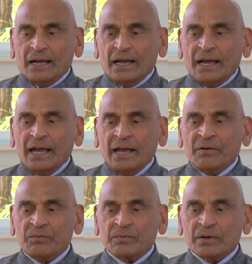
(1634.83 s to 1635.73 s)

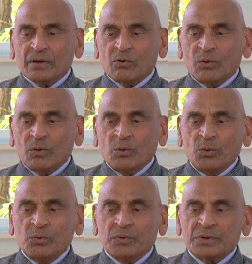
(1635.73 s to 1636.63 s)
have,
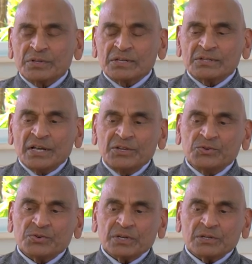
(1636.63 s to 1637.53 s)
over the
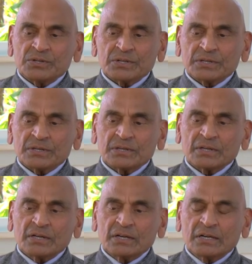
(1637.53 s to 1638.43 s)
centuries,
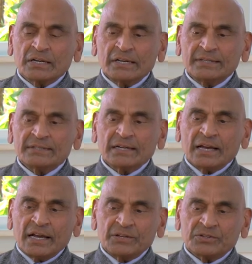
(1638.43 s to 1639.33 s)

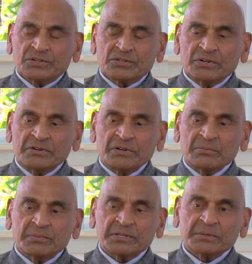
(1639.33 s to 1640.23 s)
crystallized certain
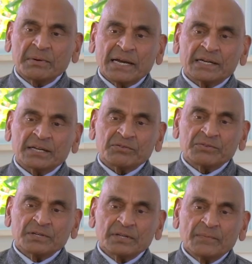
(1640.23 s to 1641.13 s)

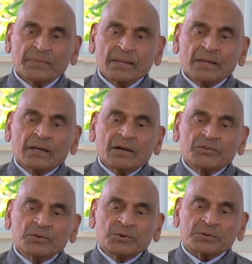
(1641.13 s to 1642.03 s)
perspectives.
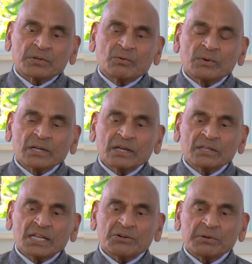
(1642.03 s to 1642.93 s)
Of course, one can
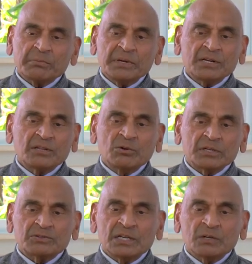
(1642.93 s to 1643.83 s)
then repeat
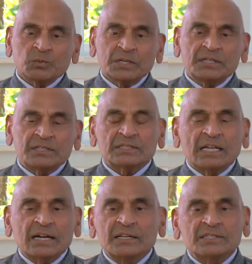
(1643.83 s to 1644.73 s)
those in words.
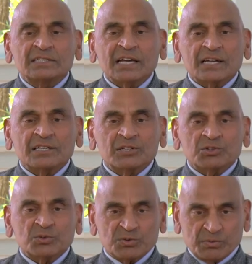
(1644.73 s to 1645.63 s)
That doesn't carry the
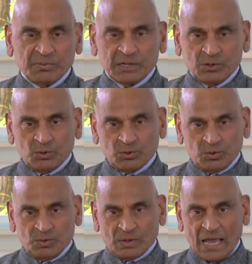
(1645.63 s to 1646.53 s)
truth. But those
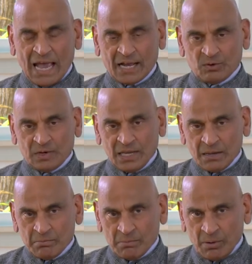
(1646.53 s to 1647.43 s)
who actually
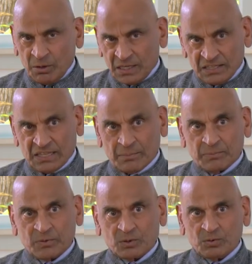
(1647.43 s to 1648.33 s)
embody them,
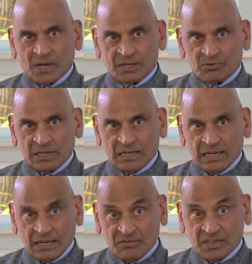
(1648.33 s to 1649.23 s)
who actually
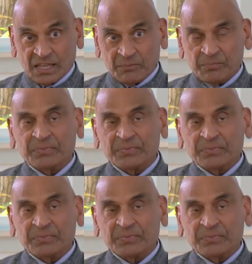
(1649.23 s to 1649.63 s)
live them,